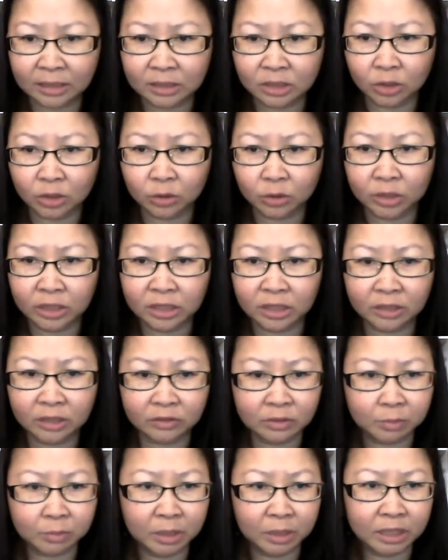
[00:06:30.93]
So he
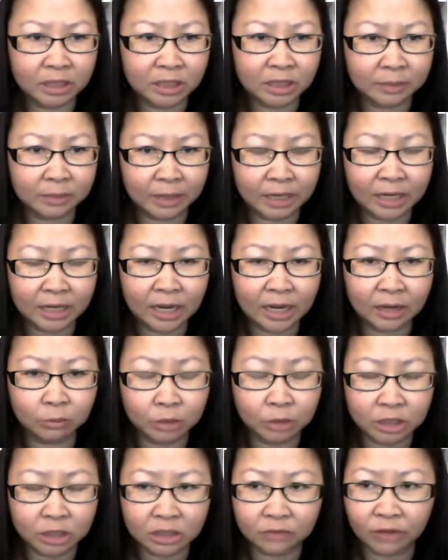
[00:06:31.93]
gives money to Medicaid,
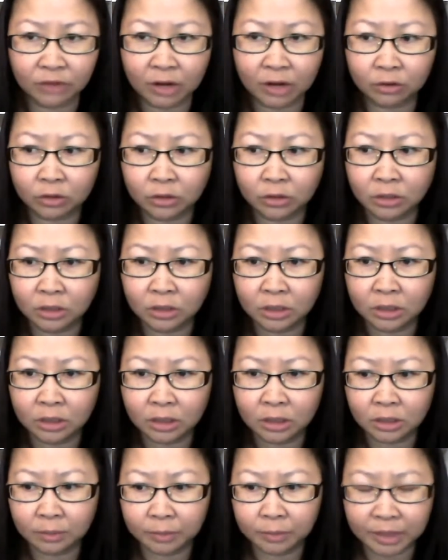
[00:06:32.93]
which is federal,
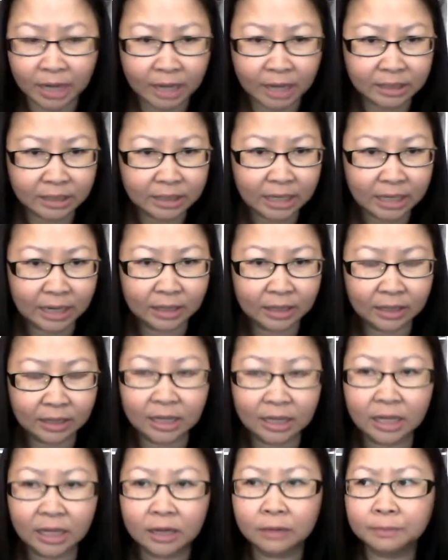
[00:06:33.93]
but not state.
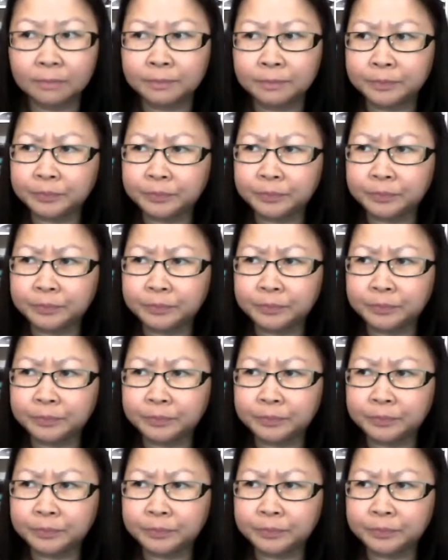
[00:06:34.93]
And